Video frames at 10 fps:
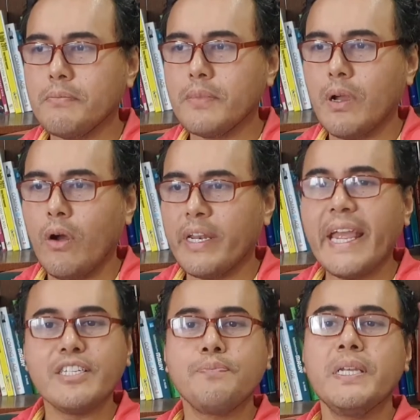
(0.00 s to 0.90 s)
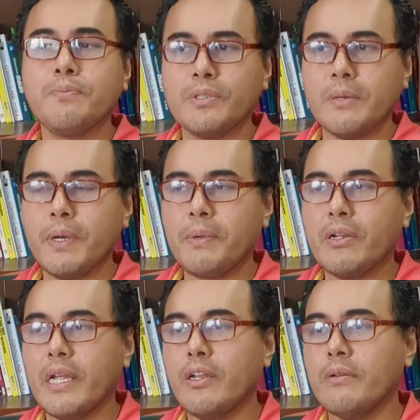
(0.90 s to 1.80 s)
on hate speech, for example,
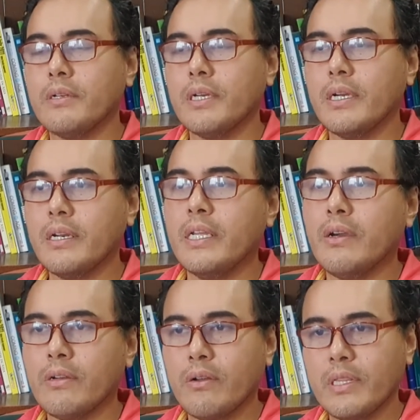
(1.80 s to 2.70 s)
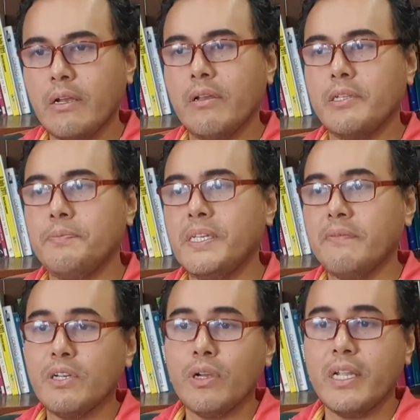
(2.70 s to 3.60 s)
because they don't agree on the context of hate speech,
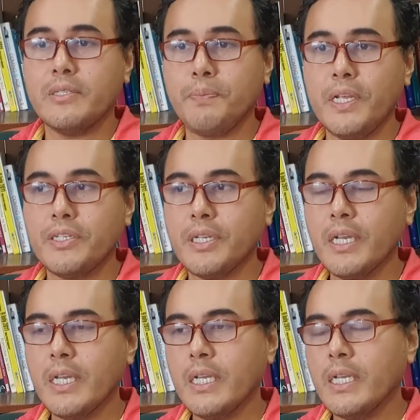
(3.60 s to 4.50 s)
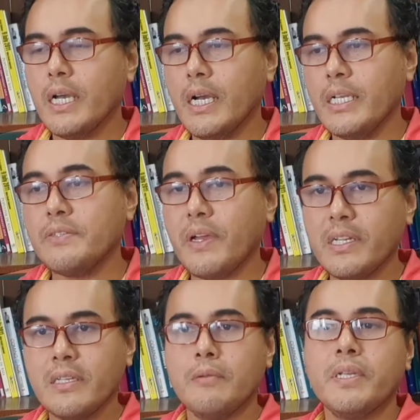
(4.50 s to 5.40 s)
even though hate speech is
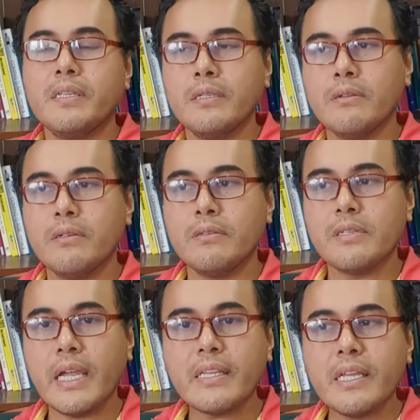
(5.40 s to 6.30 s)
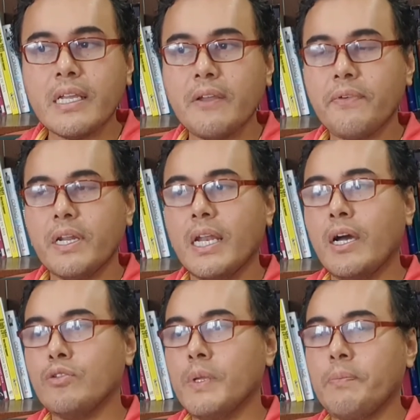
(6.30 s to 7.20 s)
very detrimental to the society if
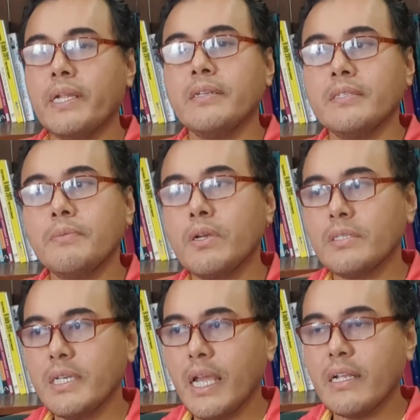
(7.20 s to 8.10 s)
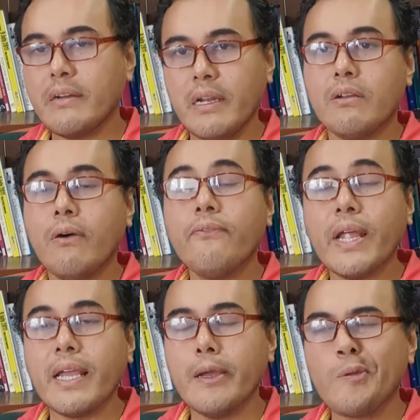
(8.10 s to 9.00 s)
allowed to be practiced, and because it can create conflict.